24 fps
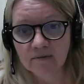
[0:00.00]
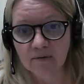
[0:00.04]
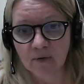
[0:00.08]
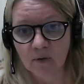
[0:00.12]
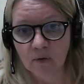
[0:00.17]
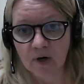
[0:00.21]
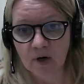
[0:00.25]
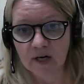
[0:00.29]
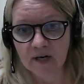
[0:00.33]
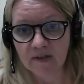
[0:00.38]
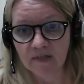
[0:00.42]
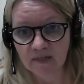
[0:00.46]

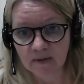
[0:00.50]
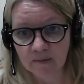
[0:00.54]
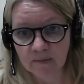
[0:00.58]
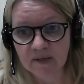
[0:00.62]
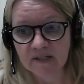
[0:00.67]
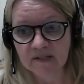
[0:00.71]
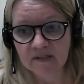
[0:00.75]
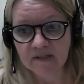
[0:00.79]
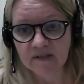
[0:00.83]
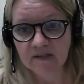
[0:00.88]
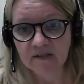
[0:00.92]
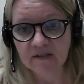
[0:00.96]
for the
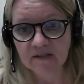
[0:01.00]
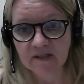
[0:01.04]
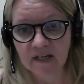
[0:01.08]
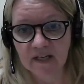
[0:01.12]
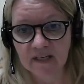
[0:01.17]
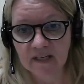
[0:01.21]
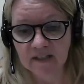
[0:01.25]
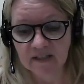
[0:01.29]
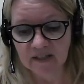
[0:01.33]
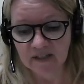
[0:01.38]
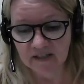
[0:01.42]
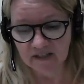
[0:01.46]
business
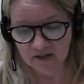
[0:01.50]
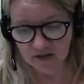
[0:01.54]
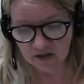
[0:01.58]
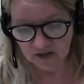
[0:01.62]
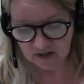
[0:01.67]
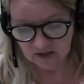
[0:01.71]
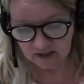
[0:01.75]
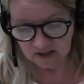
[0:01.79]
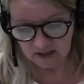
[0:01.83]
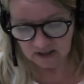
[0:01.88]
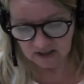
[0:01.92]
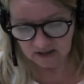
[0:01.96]
than it does
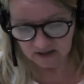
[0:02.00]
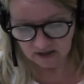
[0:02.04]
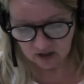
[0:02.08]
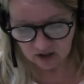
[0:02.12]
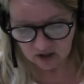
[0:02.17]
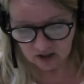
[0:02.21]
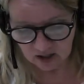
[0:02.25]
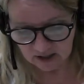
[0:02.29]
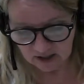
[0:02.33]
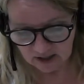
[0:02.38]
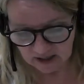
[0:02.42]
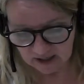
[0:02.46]
just sitting in the
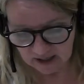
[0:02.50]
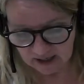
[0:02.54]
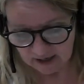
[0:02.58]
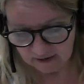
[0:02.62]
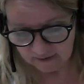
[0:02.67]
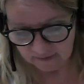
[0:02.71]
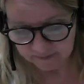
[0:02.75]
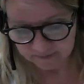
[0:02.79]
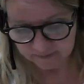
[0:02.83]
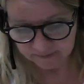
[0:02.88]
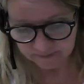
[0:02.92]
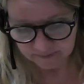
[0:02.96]
checking
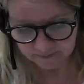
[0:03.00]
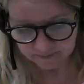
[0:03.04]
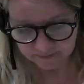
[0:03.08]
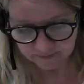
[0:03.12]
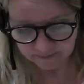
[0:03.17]
account.